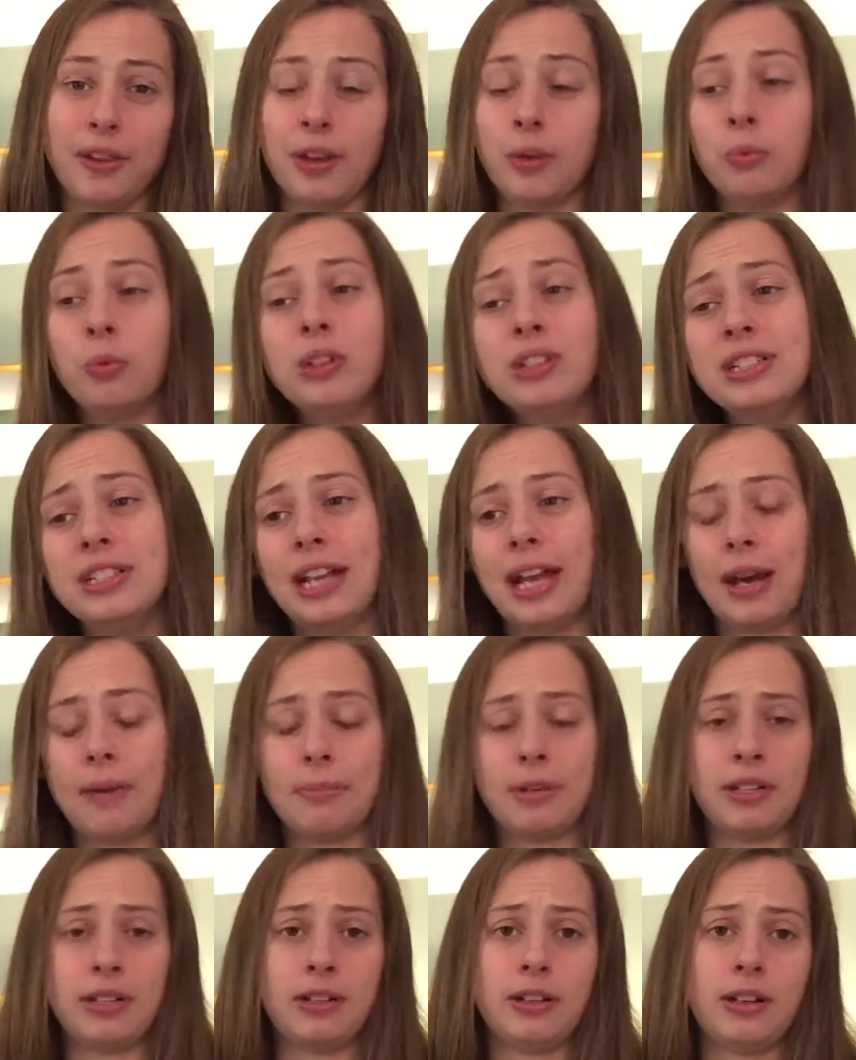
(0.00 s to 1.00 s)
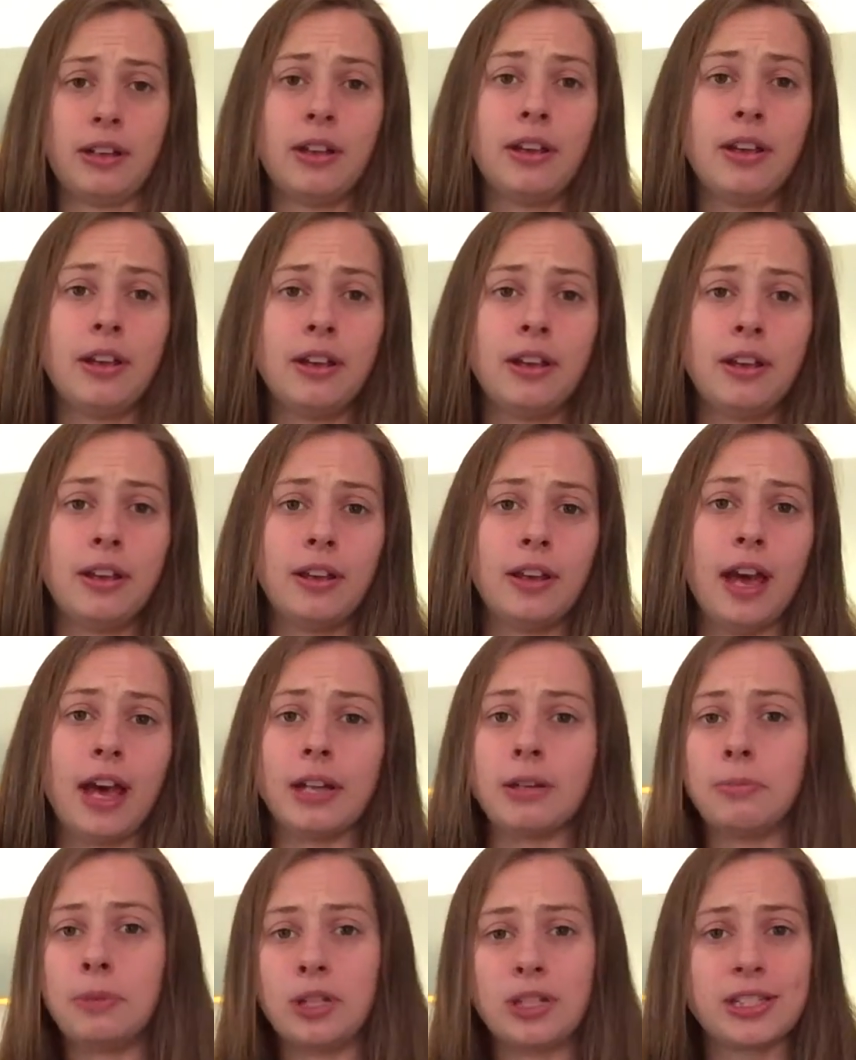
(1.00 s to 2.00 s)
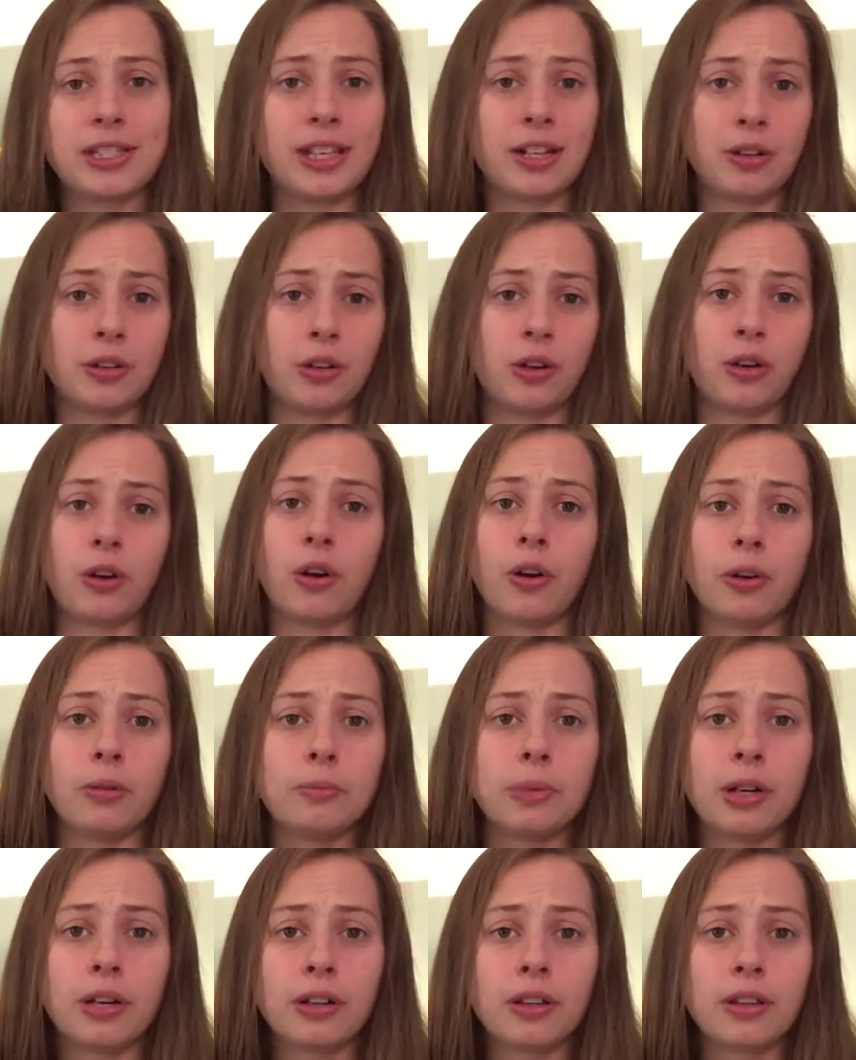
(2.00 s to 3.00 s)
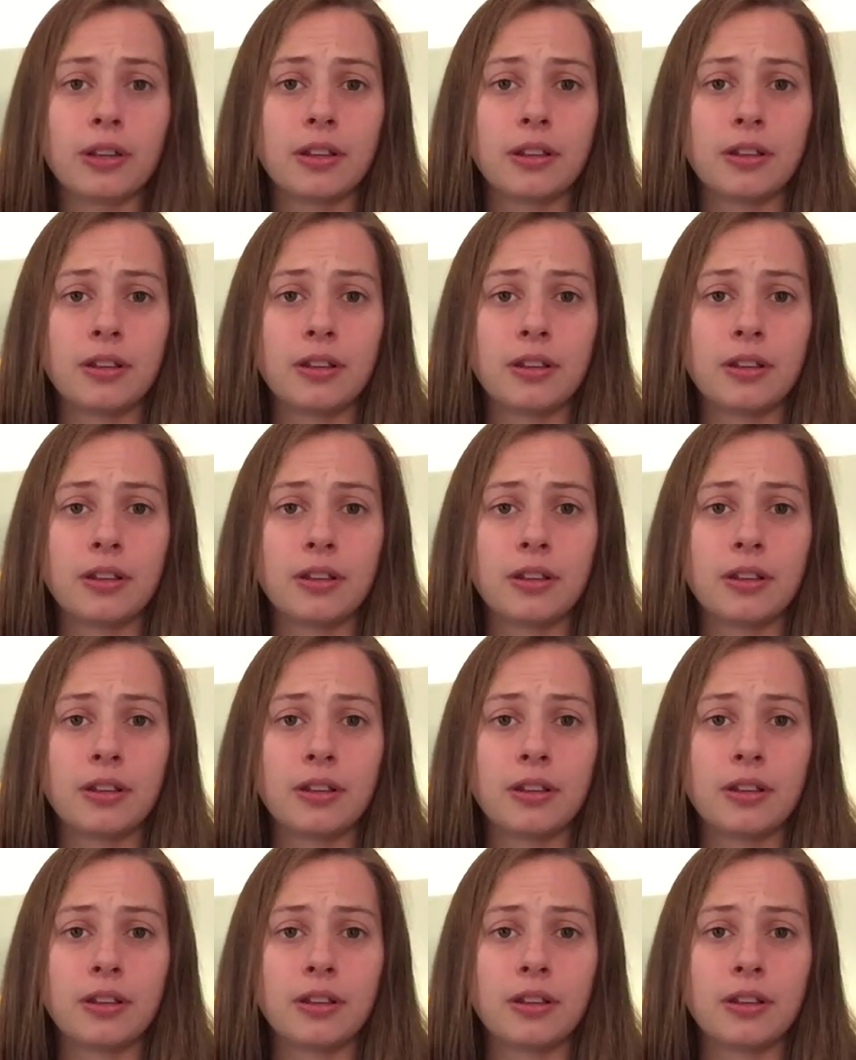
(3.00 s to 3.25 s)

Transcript: that wouldn't happen at a birth center or a home birth,